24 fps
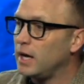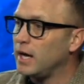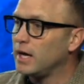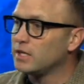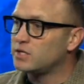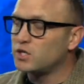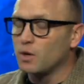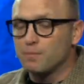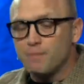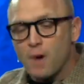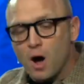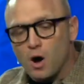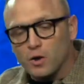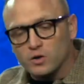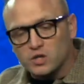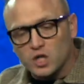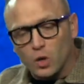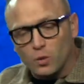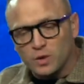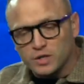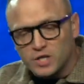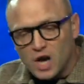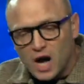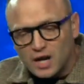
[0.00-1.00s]
And
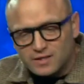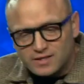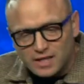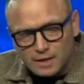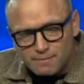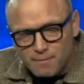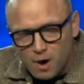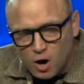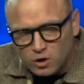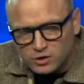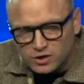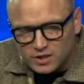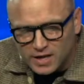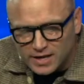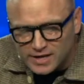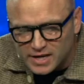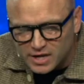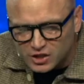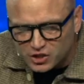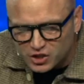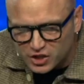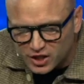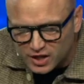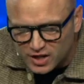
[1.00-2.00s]
so when God said, Moses, I
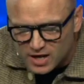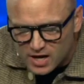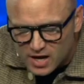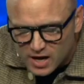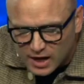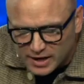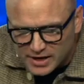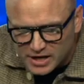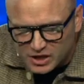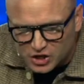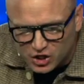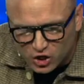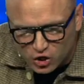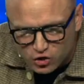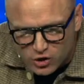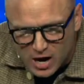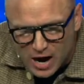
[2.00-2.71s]
need you to